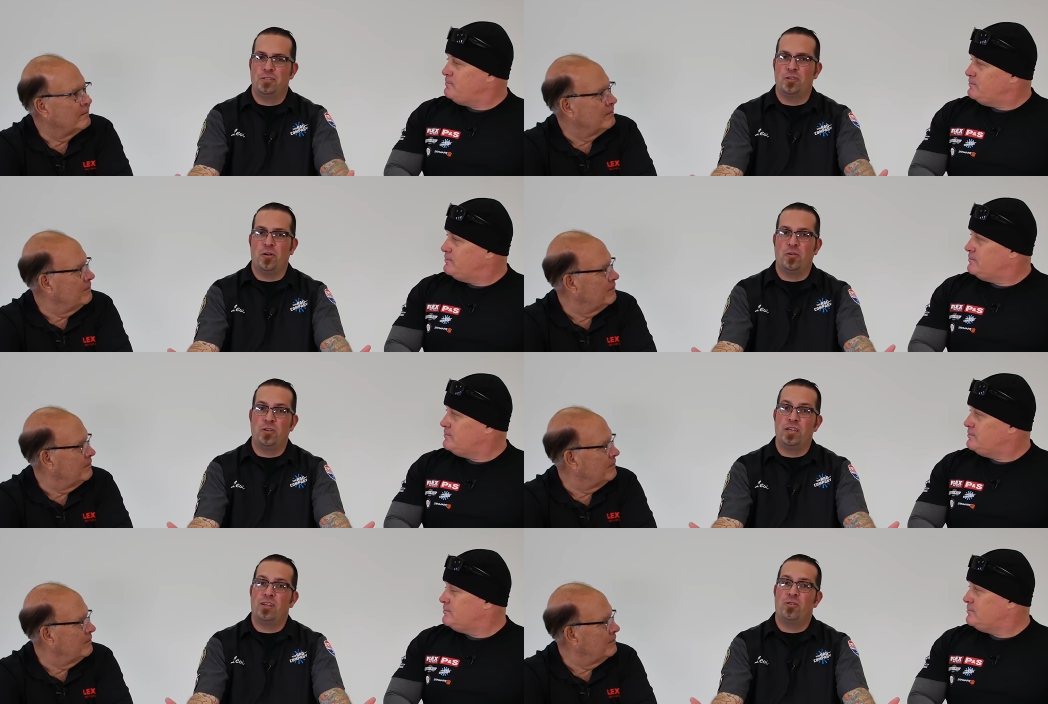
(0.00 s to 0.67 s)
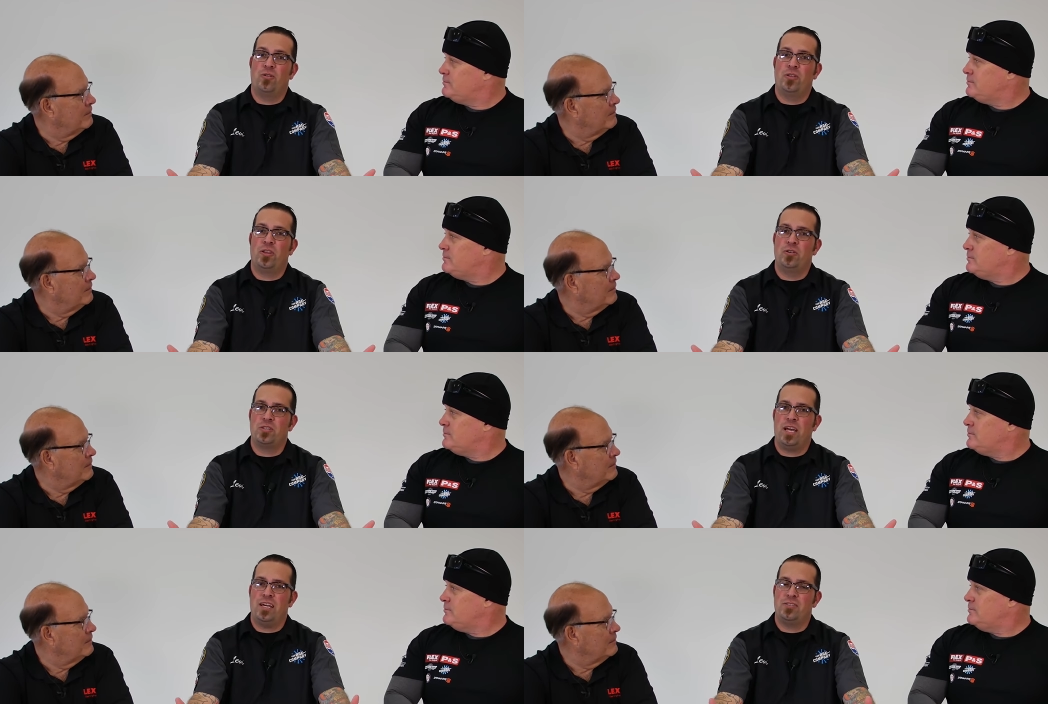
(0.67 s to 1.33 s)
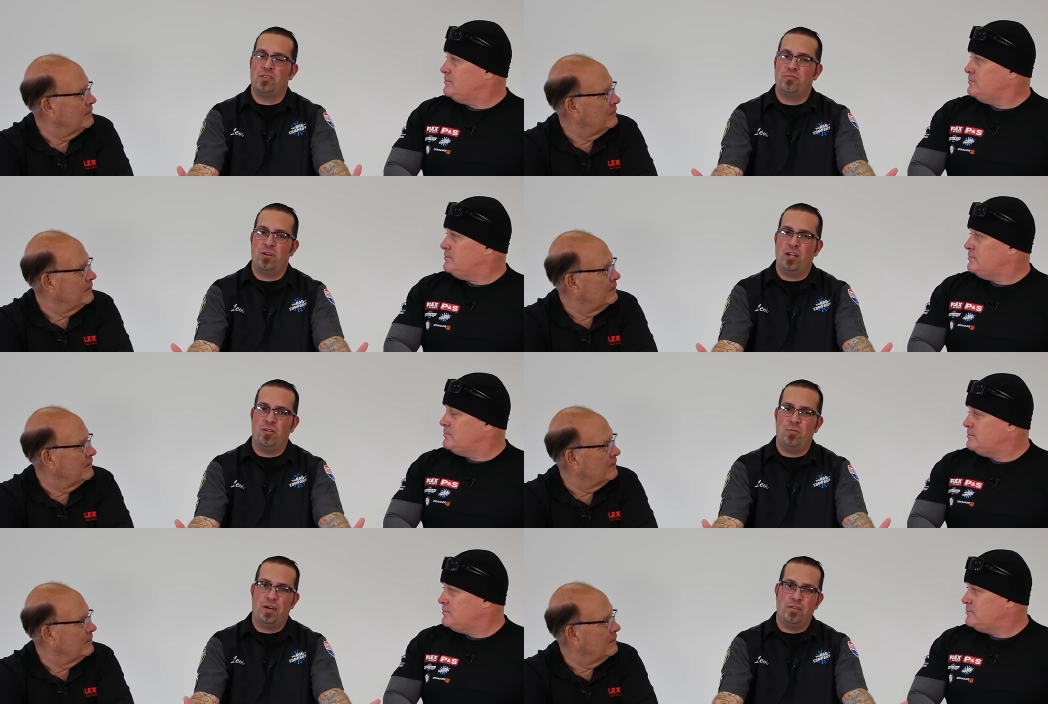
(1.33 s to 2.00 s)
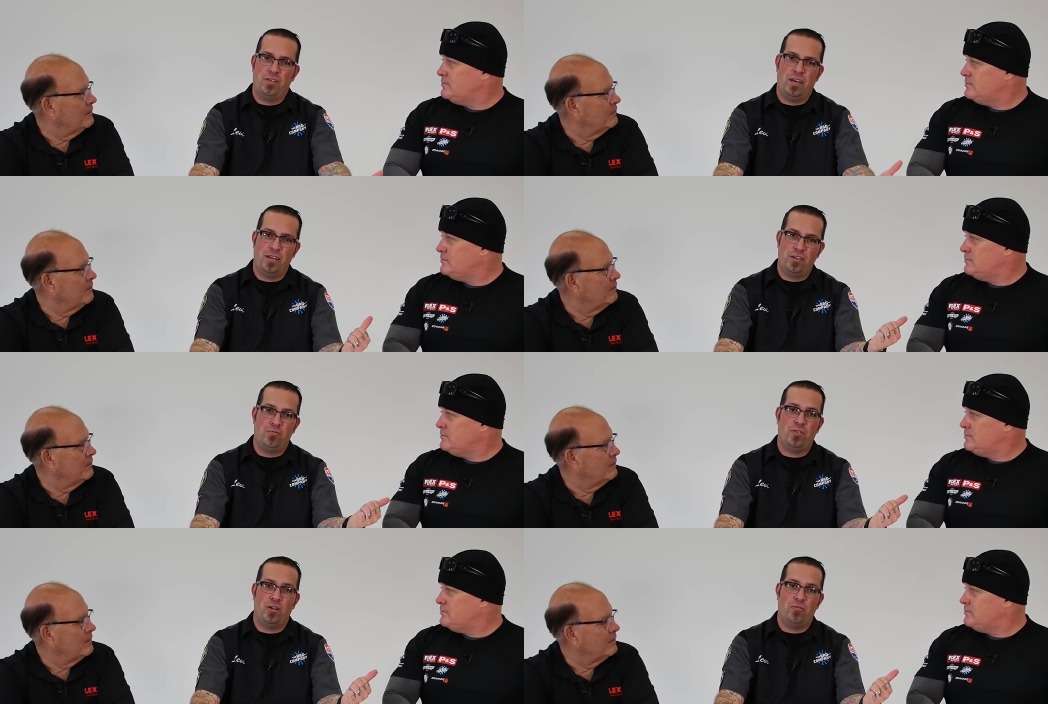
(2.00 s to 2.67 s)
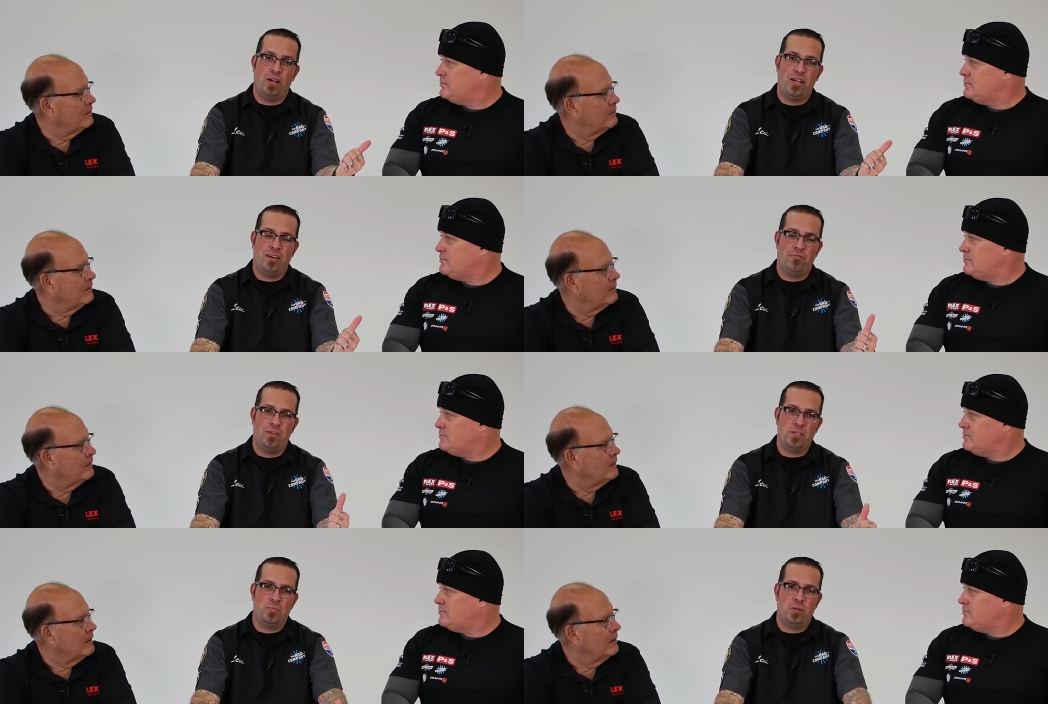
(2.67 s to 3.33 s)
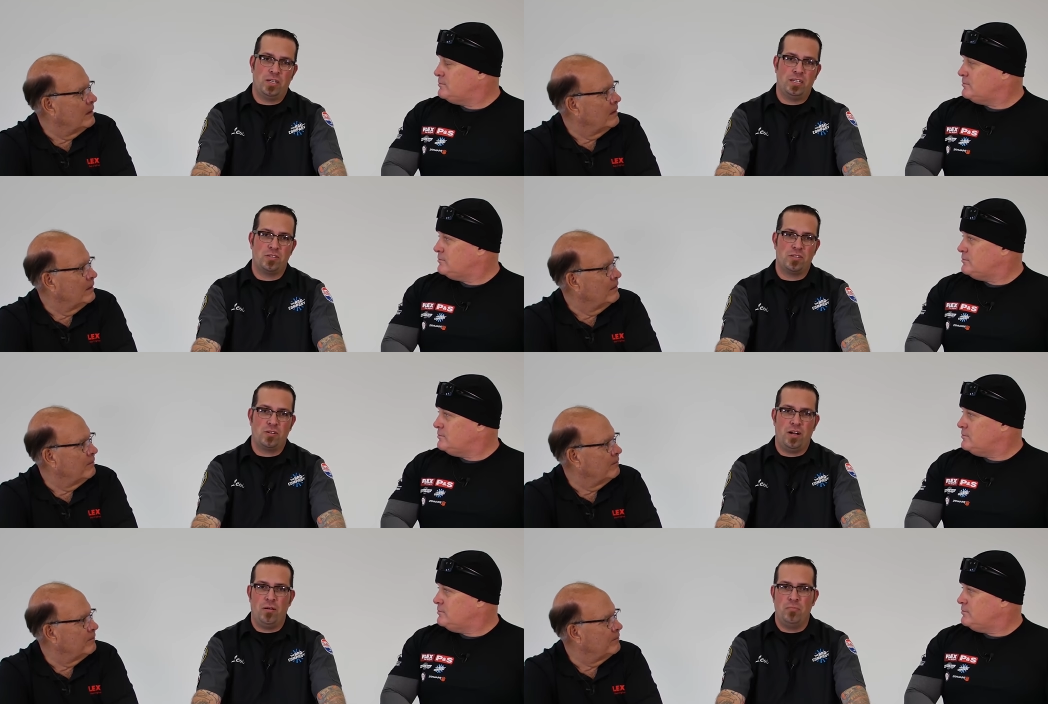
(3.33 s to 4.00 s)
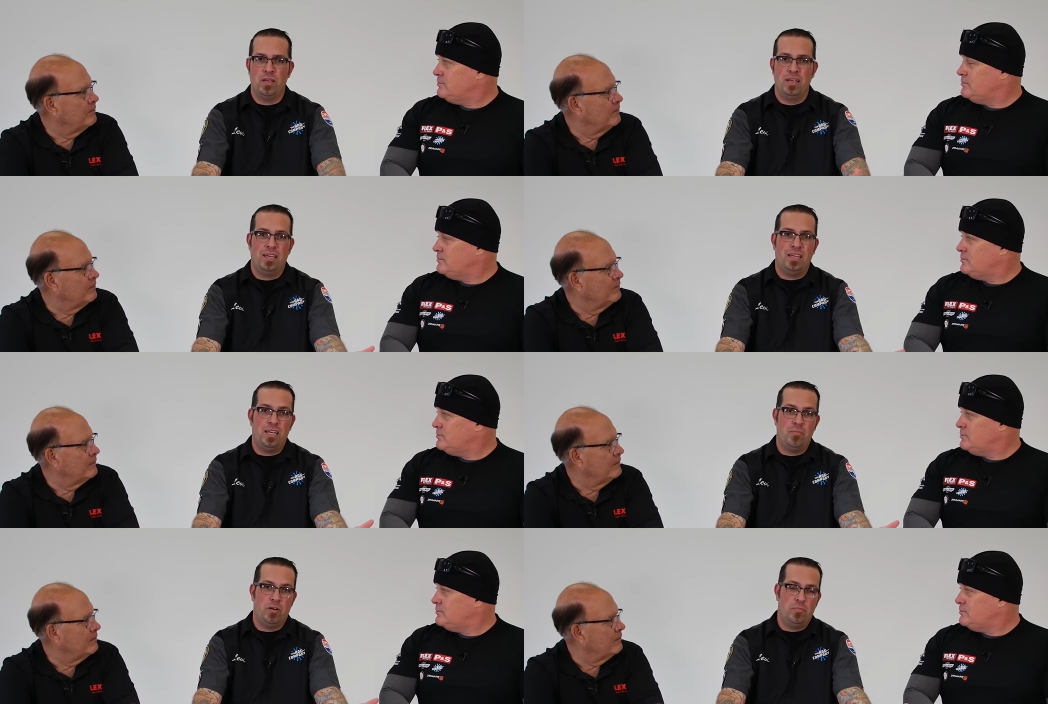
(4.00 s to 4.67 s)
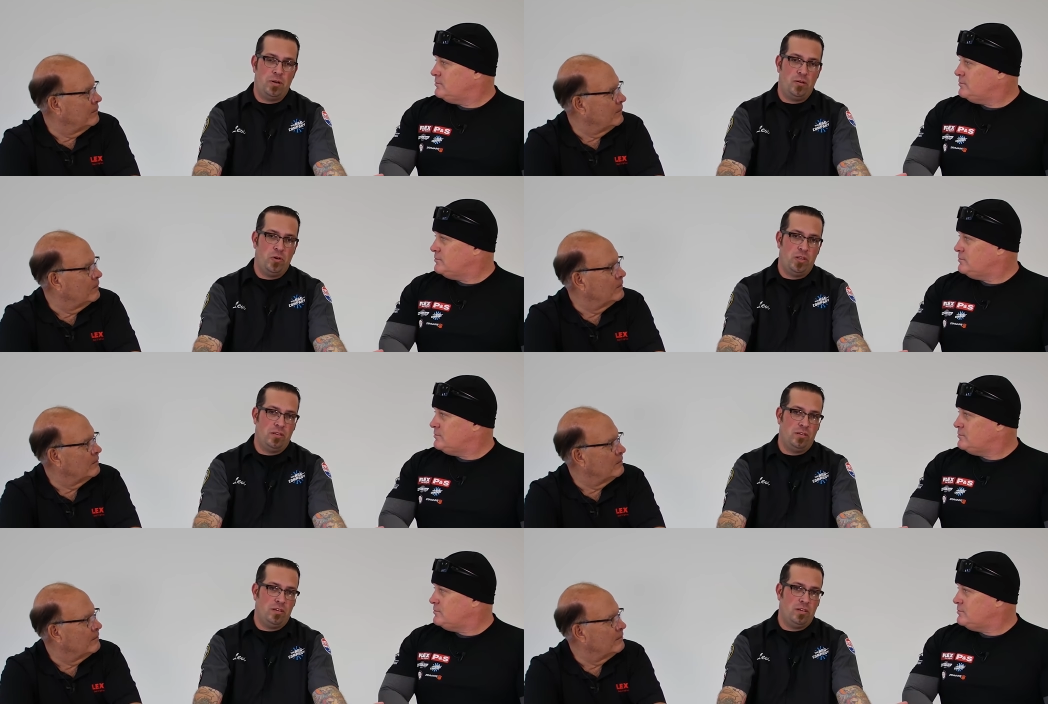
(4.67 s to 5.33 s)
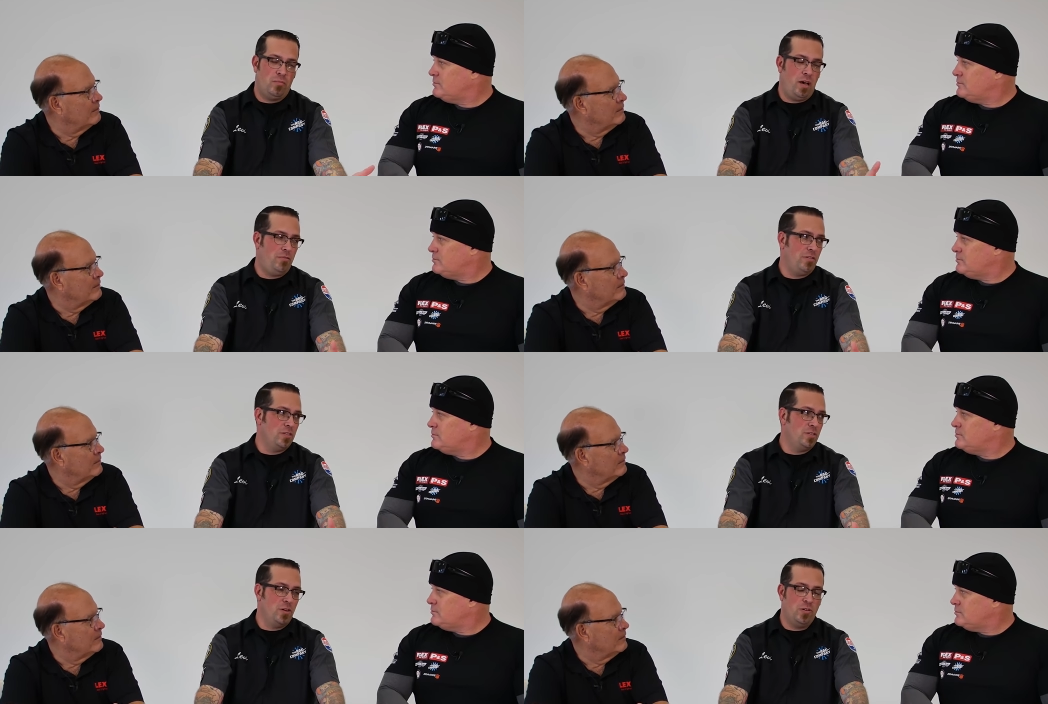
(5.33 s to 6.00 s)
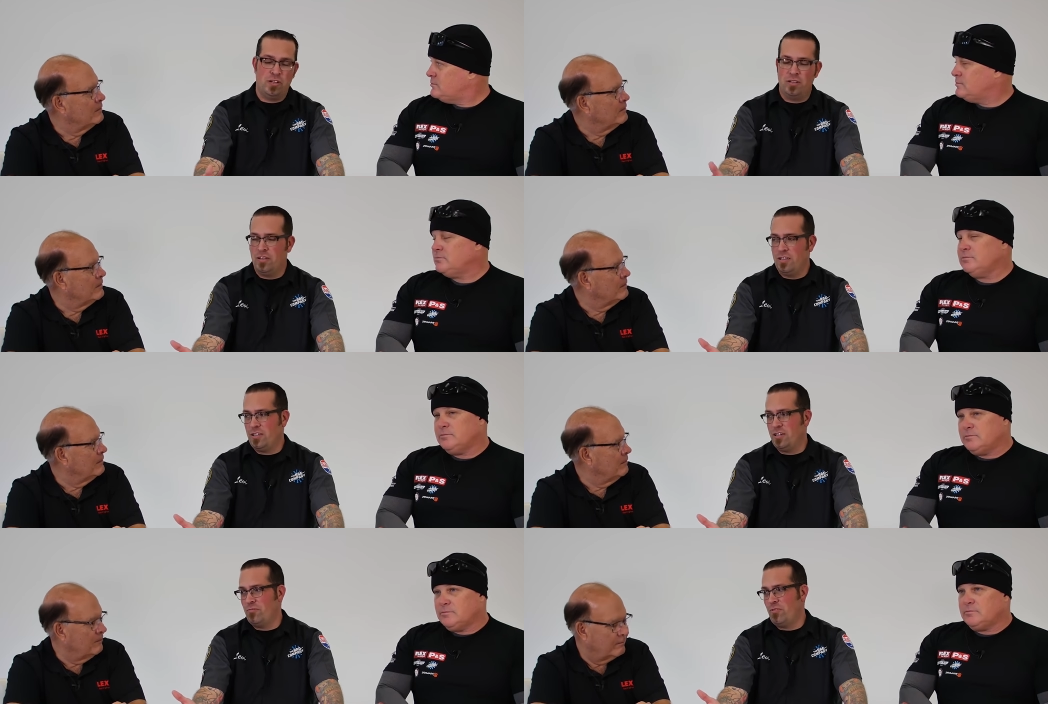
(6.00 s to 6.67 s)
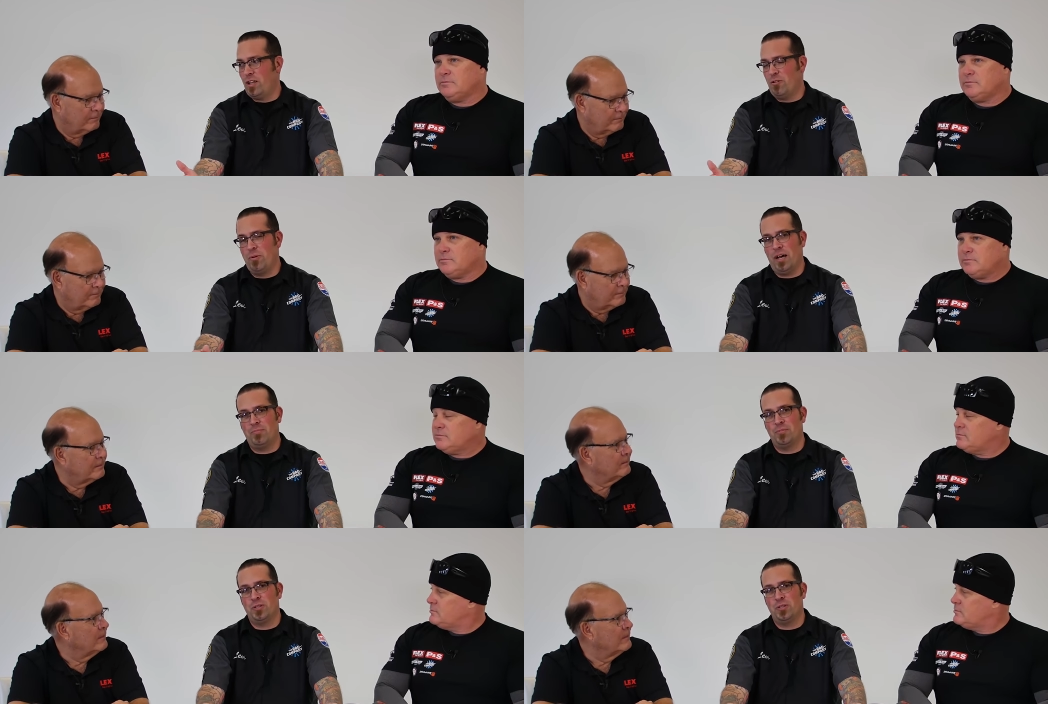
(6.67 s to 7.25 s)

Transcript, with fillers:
Speaker 1: So you can get a hold of those guys. You can follow them on. You can follow Renny on Facebook and Instagram. Keep up on what the Mafia's doing. You can follow Bob